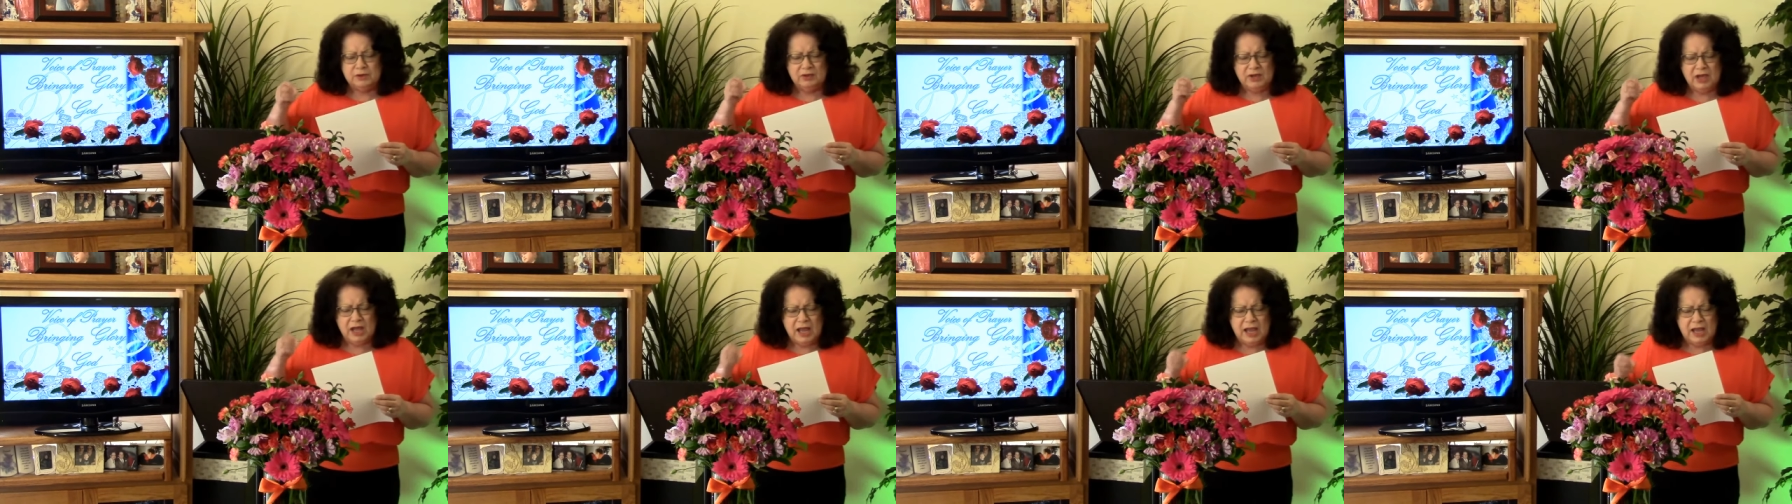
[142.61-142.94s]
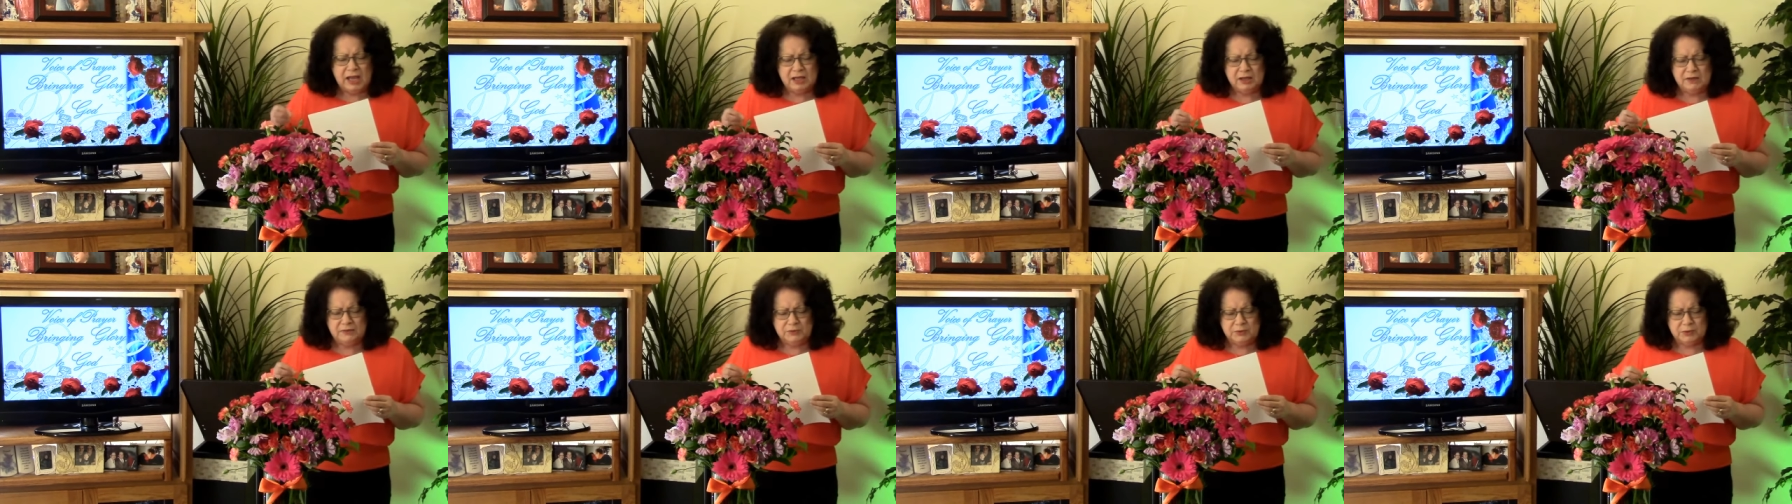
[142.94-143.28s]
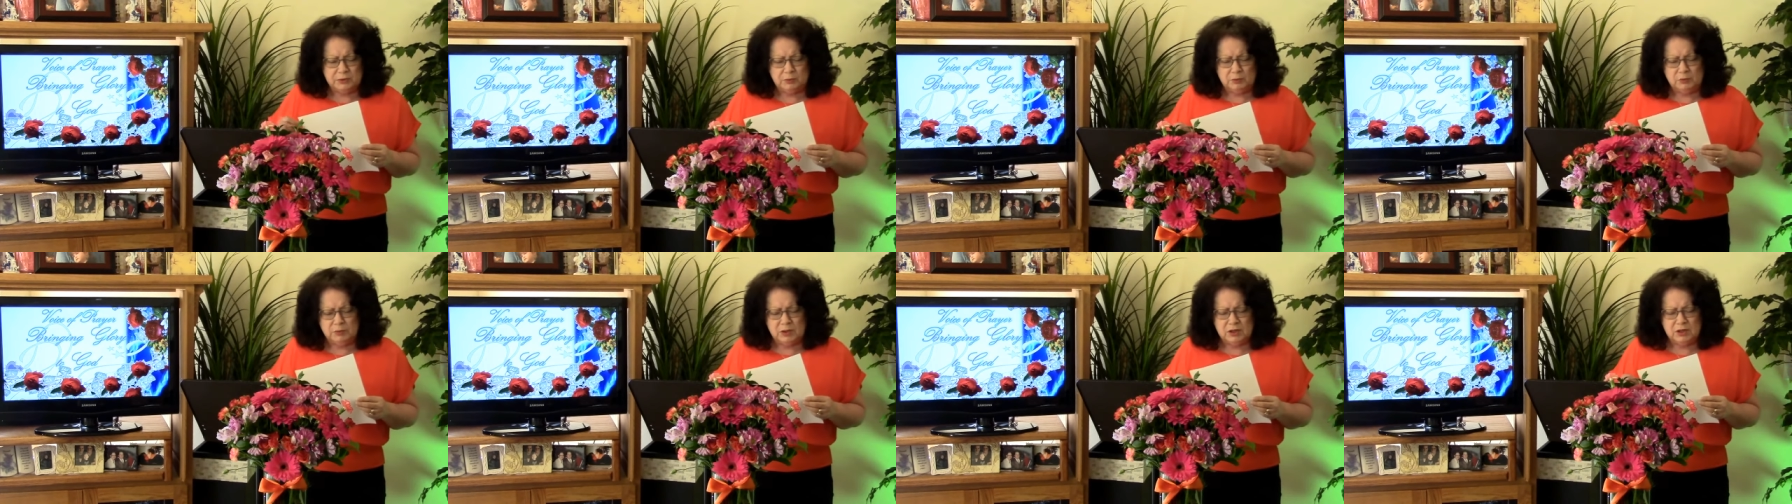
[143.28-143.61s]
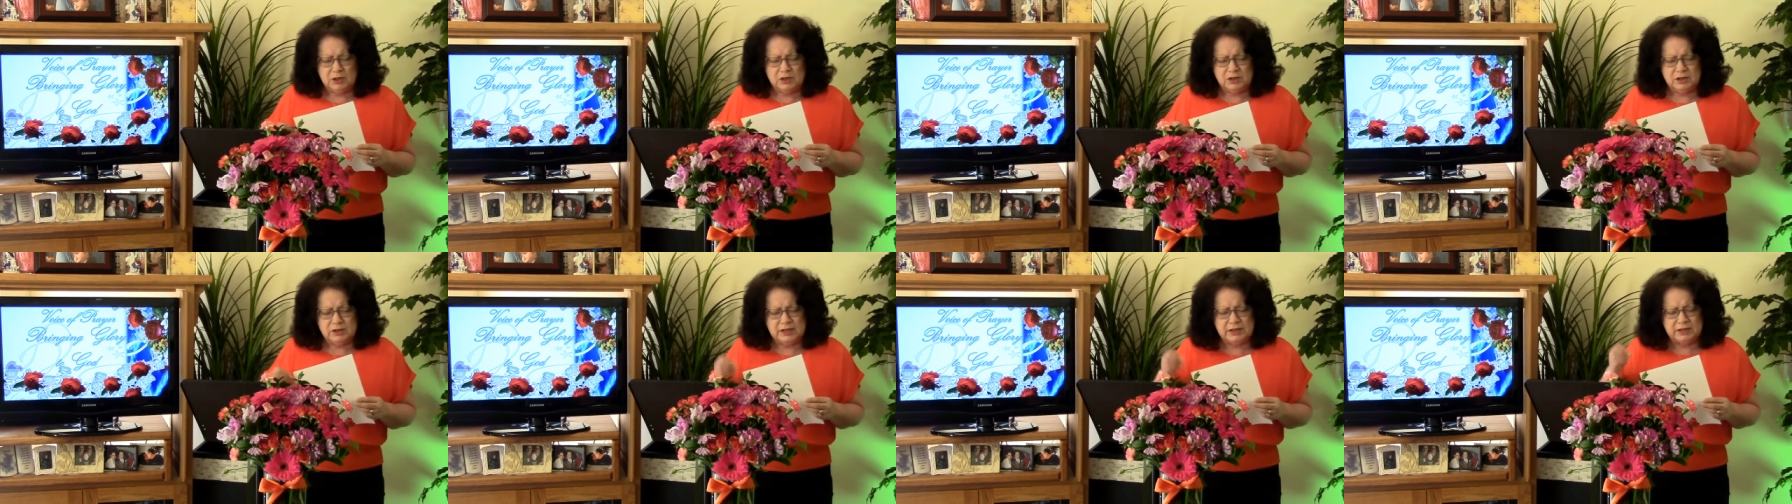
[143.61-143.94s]
light of your
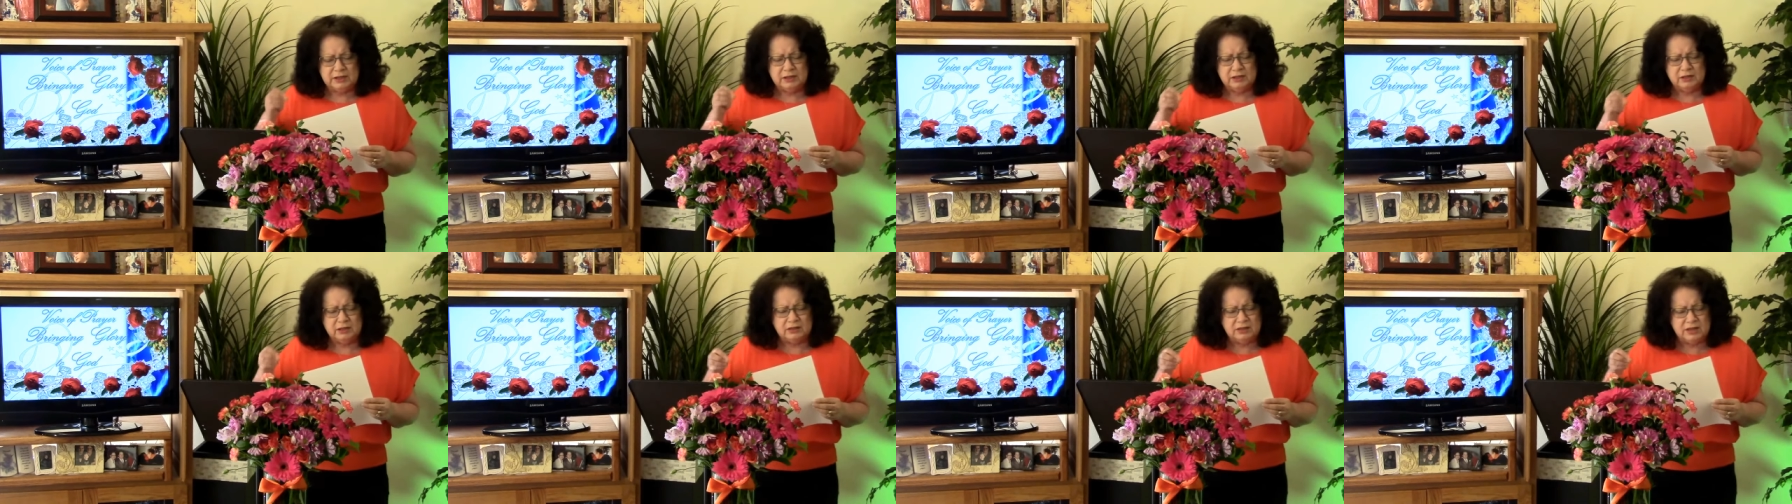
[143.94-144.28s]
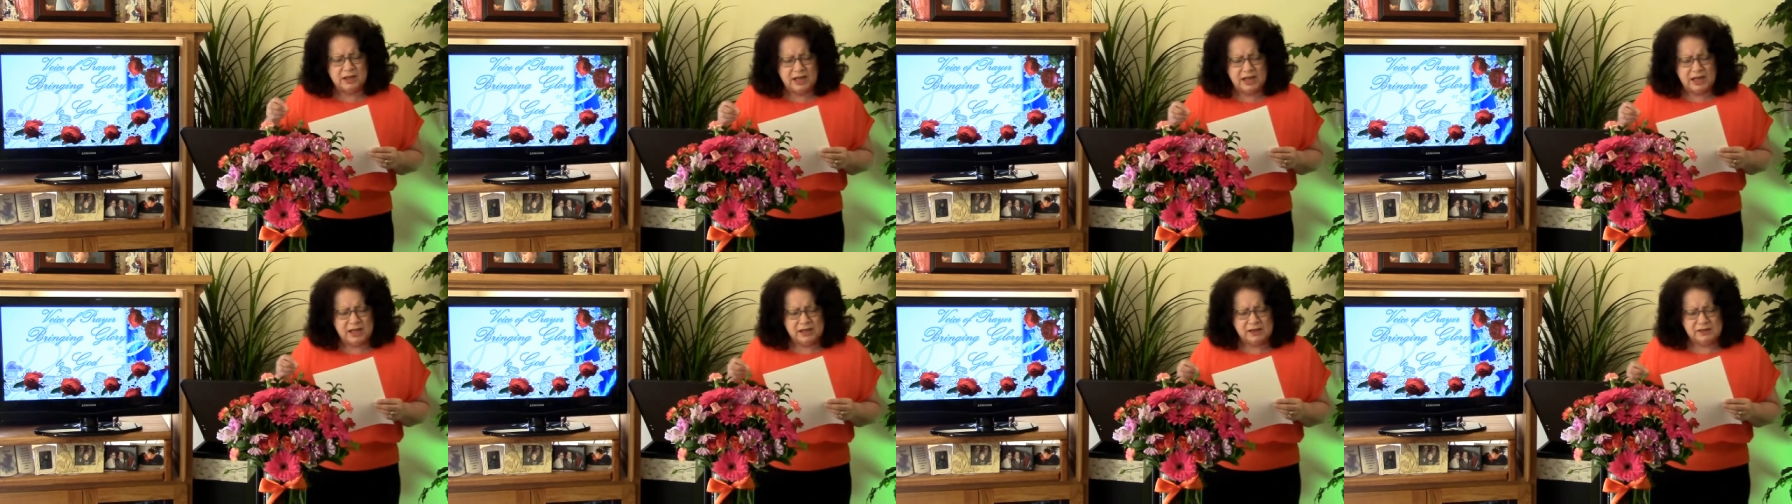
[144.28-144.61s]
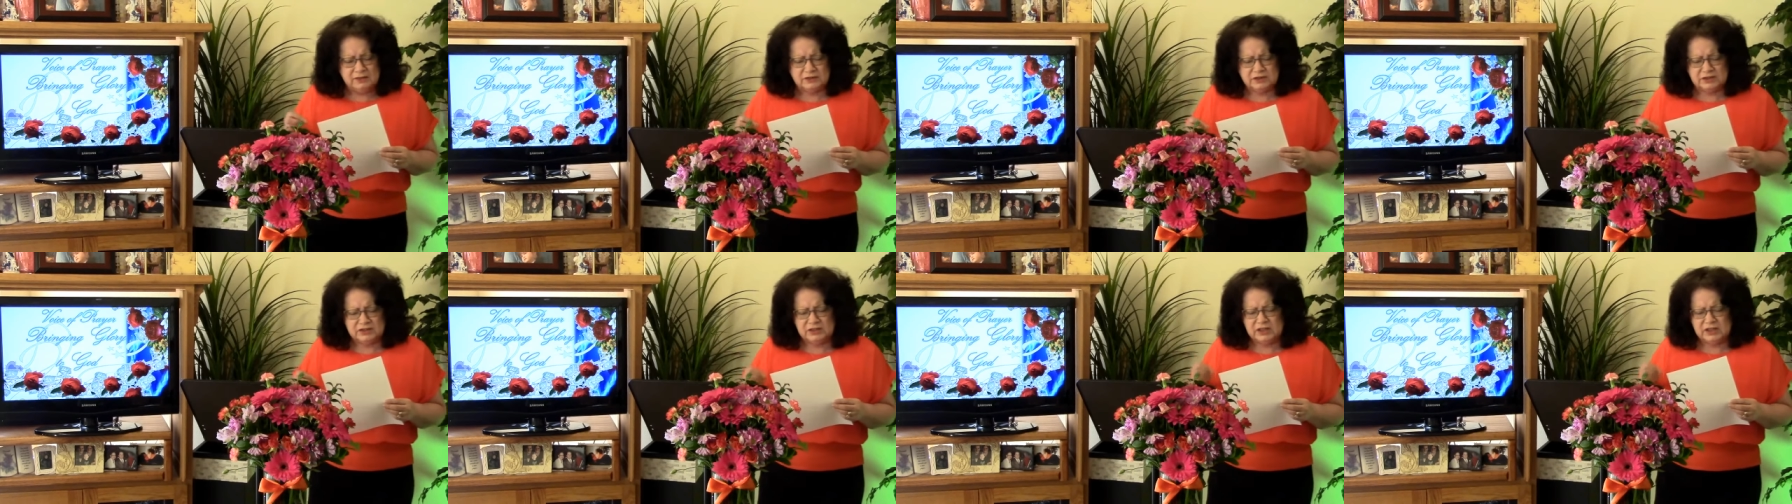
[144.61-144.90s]
word in our lives